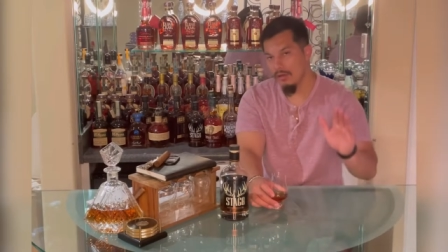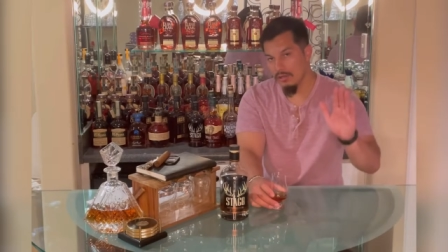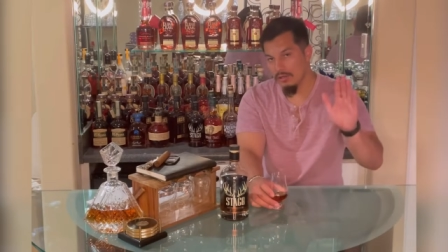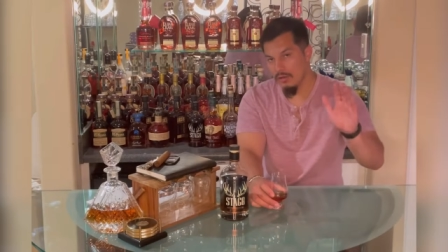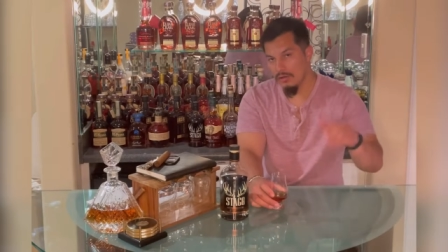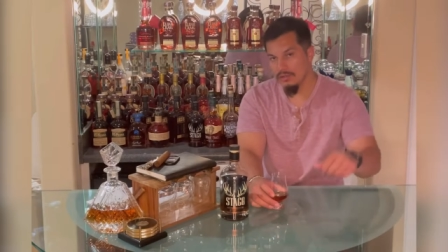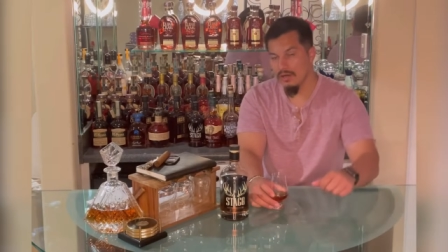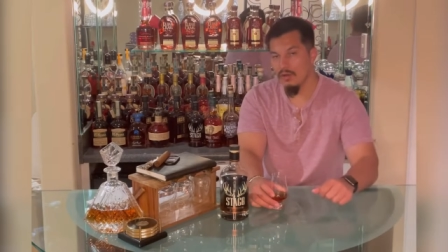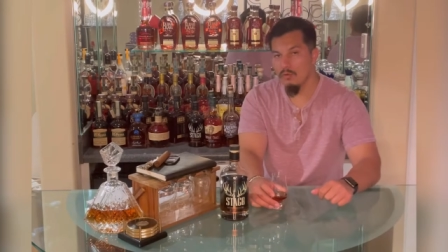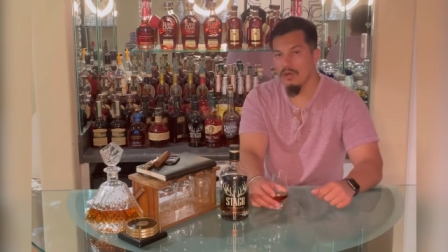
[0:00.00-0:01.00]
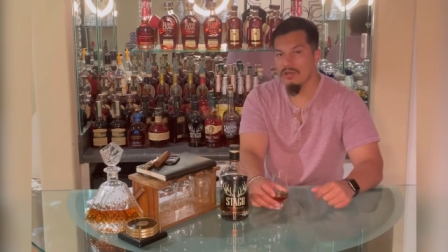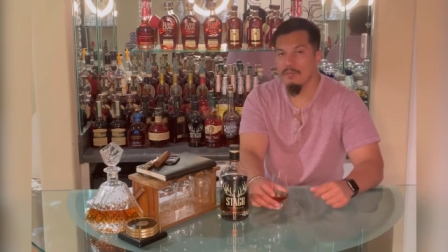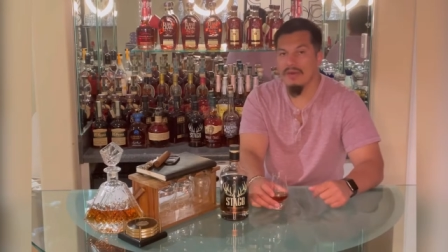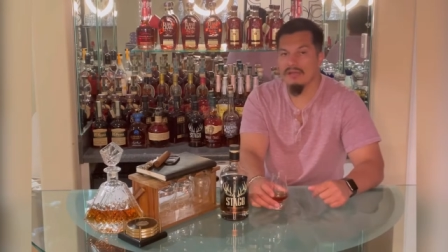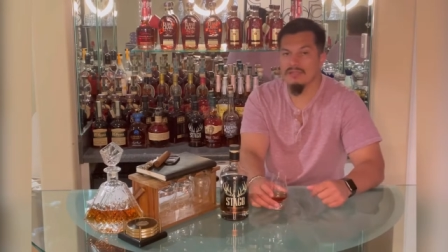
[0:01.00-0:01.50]
Hello, hello, welcome
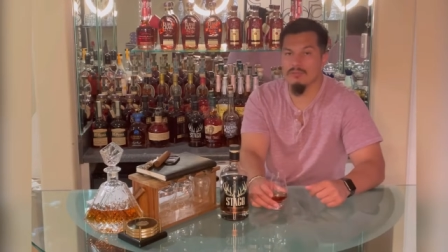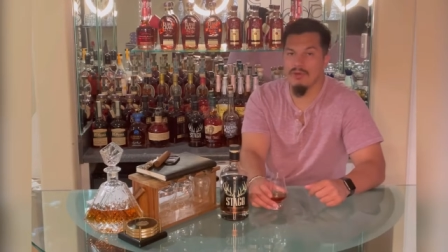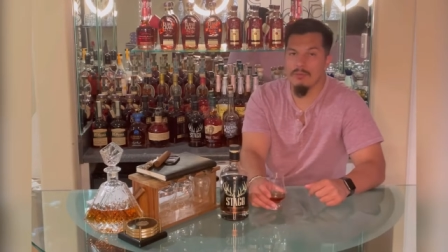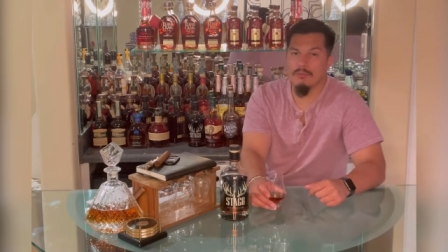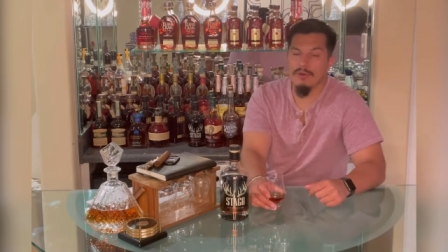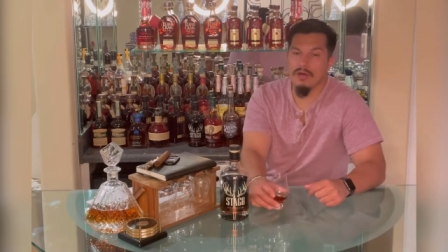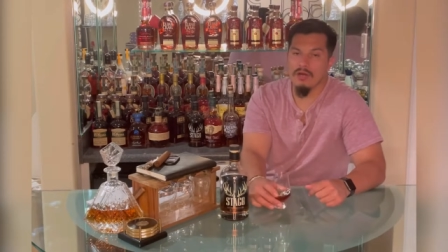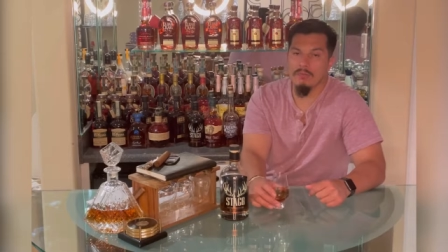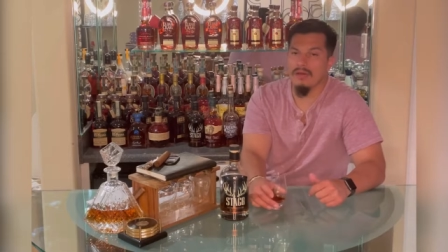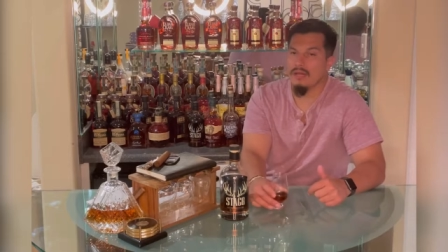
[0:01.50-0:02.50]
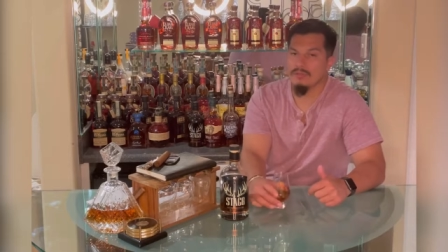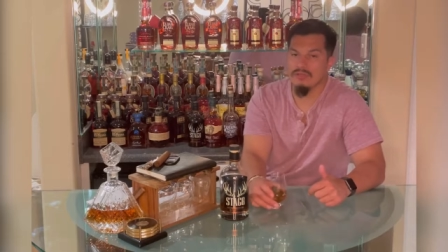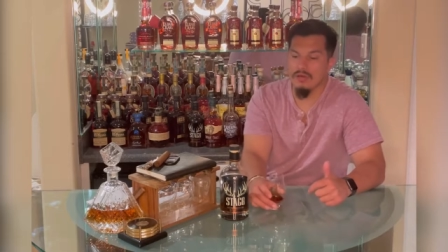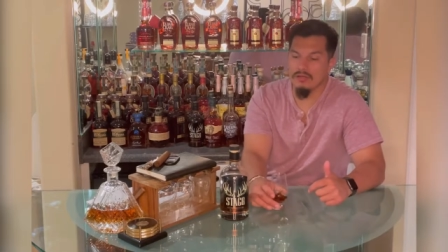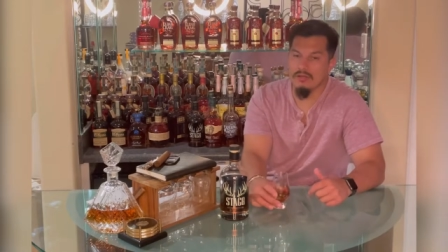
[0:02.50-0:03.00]
back to the Bourbon Bar. My name is
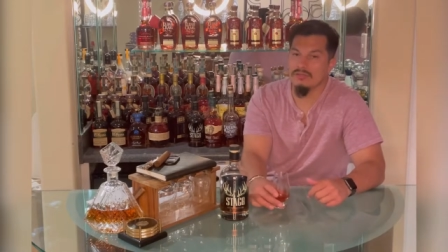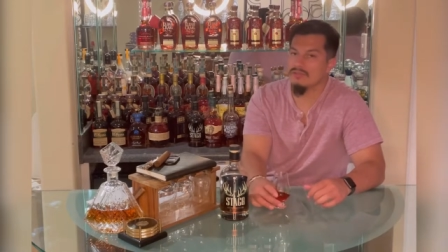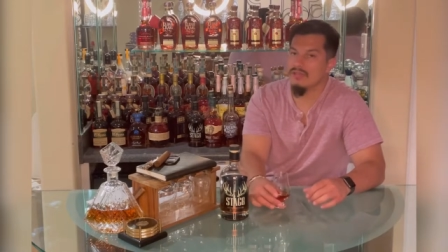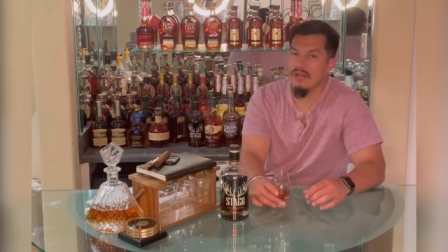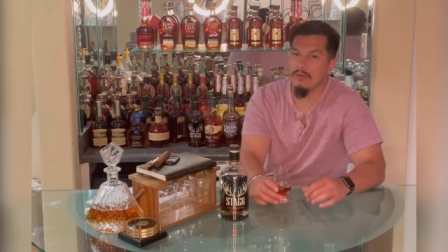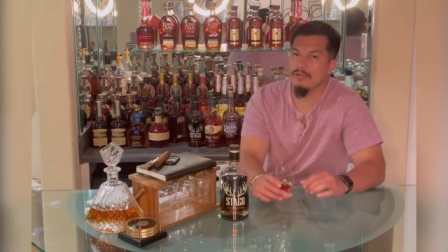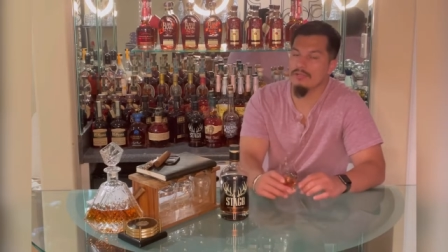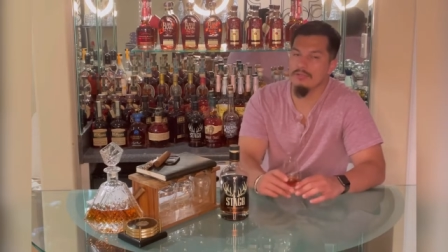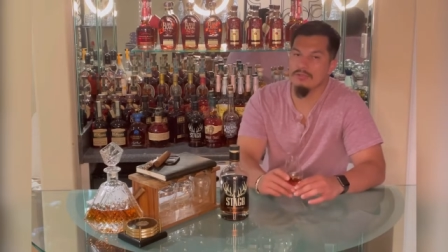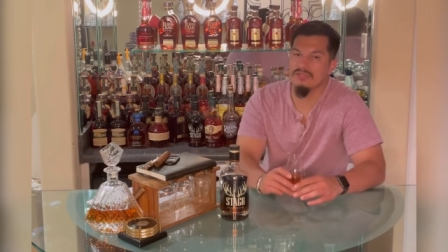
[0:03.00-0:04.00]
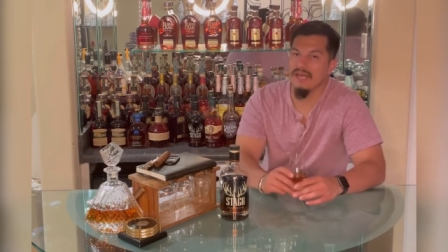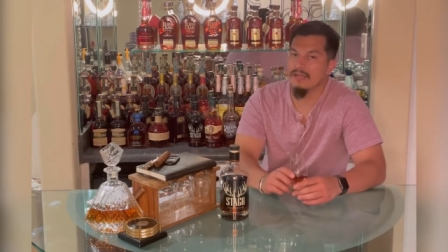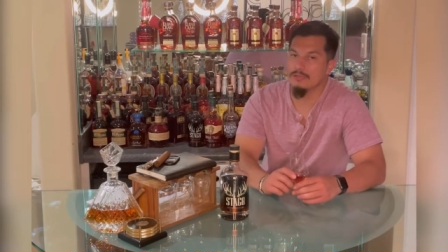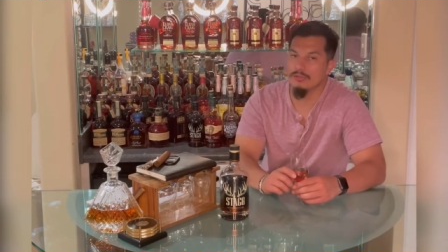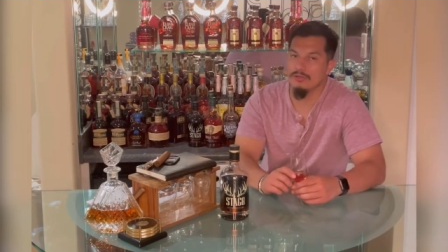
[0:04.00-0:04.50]
Carlos, and today we're gonna do
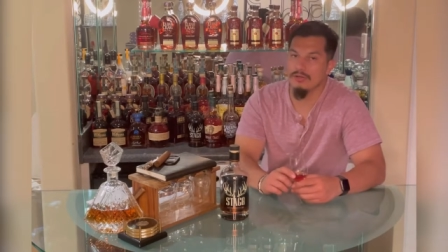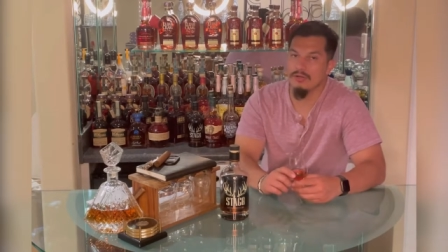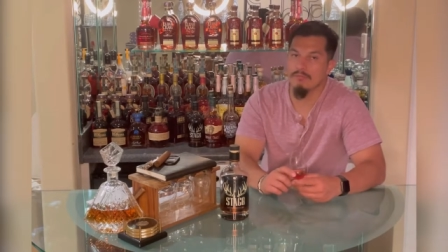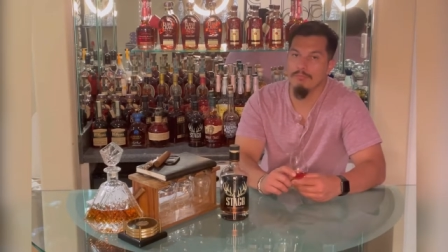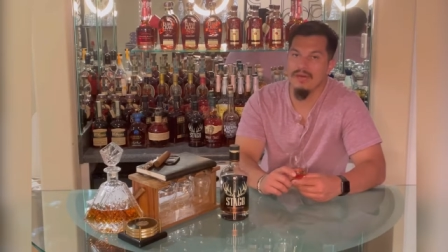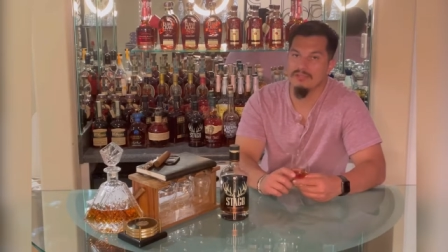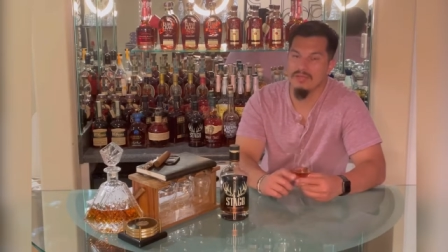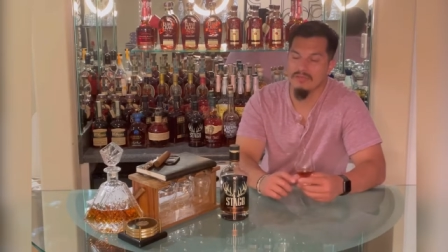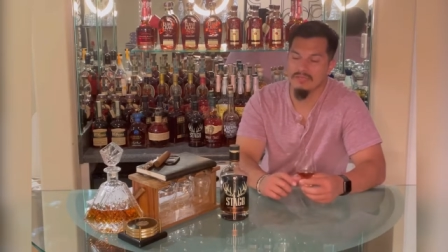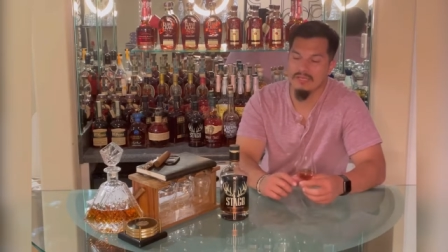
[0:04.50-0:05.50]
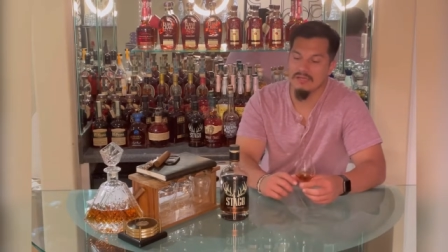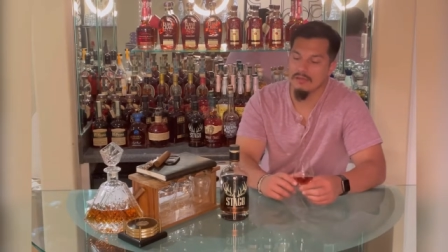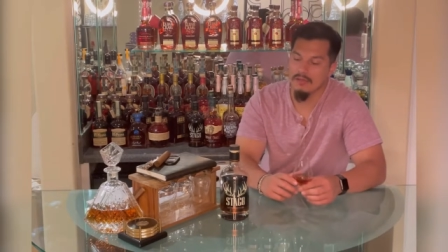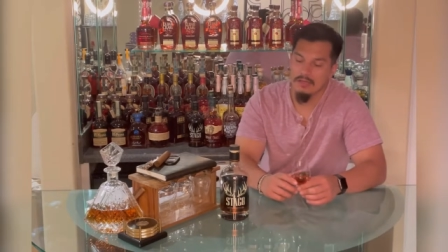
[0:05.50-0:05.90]
Stagg Junior Batch 17.